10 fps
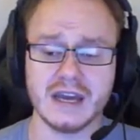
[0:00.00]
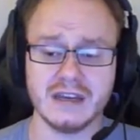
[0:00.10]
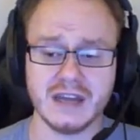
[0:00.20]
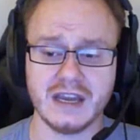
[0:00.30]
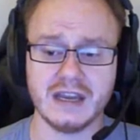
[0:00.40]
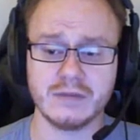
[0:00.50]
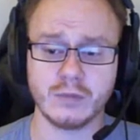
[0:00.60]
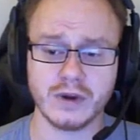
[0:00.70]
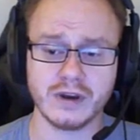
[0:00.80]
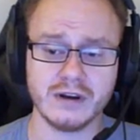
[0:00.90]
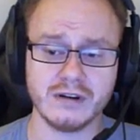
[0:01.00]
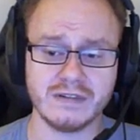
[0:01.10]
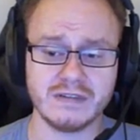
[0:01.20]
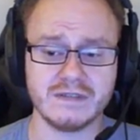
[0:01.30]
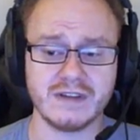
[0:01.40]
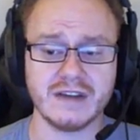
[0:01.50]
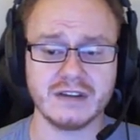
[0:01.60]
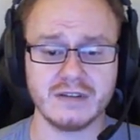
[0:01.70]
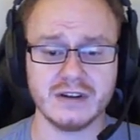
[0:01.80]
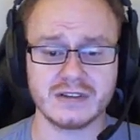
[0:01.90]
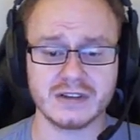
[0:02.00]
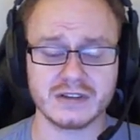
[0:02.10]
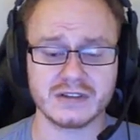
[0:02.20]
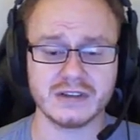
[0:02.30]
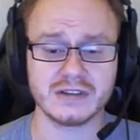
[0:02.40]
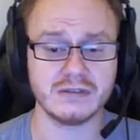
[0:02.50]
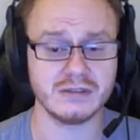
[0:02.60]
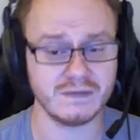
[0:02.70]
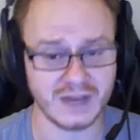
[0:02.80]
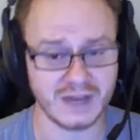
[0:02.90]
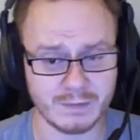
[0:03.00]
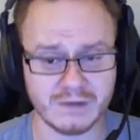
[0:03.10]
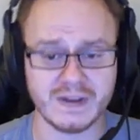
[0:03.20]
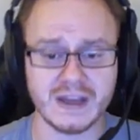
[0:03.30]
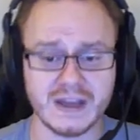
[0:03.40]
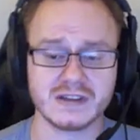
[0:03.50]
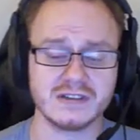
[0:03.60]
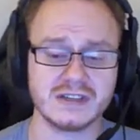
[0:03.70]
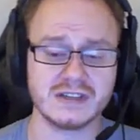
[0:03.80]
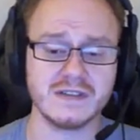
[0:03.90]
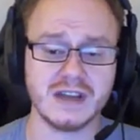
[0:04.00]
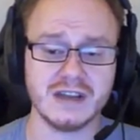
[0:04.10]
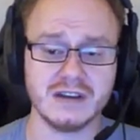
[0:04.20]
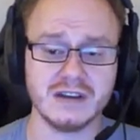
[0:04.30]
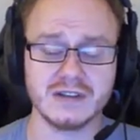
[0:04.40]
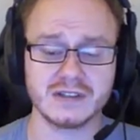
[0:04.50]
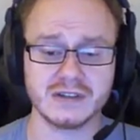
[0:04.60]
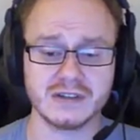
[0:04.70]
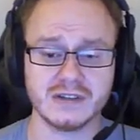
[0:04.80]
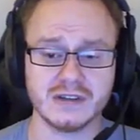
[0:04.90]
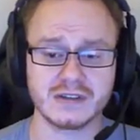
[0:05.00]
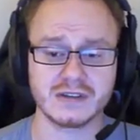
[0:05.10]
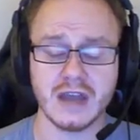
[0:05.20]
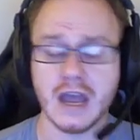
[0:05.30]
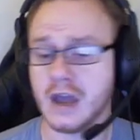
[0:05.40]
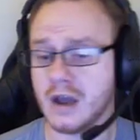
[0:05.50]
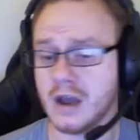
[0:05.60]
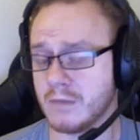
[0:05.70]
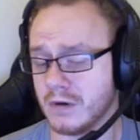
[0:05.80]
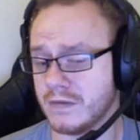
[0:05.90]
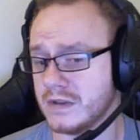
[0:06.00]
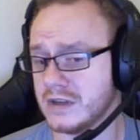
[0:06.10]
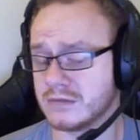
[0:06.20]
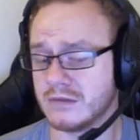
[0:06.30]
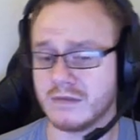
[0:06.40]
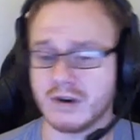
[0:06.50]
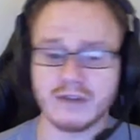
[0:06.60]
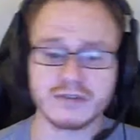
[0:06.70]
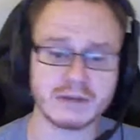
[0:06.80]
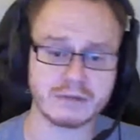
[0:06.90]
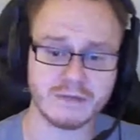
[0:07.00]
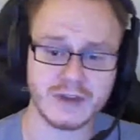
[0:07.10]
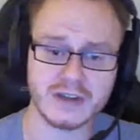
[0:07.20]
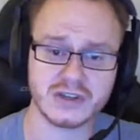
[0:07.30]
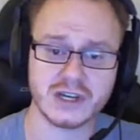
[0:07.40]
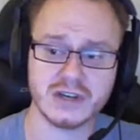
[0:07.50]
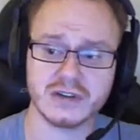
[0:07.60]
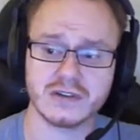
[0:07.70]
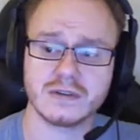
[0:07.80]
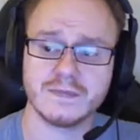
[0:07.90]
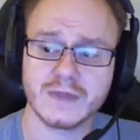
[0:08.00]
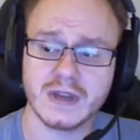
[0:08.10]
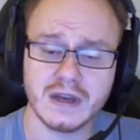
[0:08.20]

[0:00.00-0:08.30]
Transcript: at negative 155 degrees Celsius to the vapor phase at 78 degrees Celsius. Both of these will involve several phase changes.